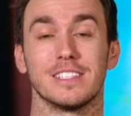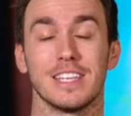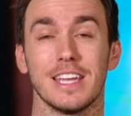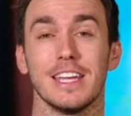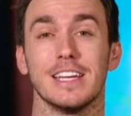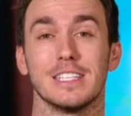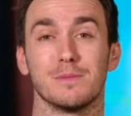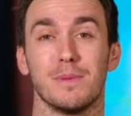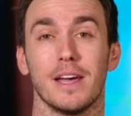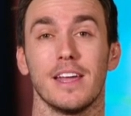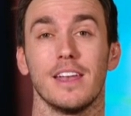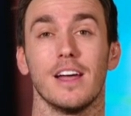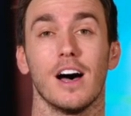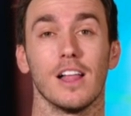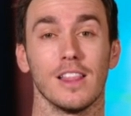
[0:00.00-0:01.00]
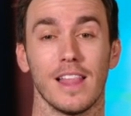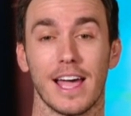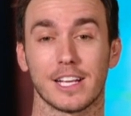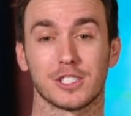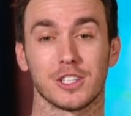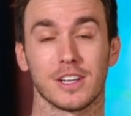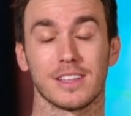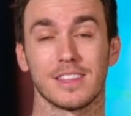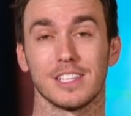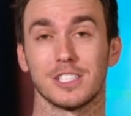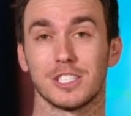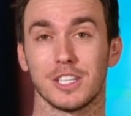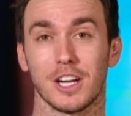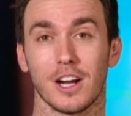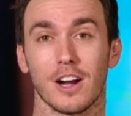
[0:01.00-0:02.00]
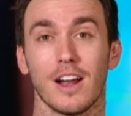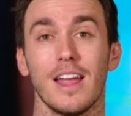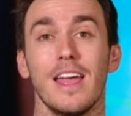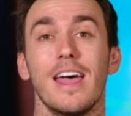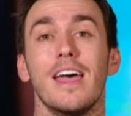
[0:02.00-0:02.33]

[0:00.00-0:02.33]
He has been electric this year.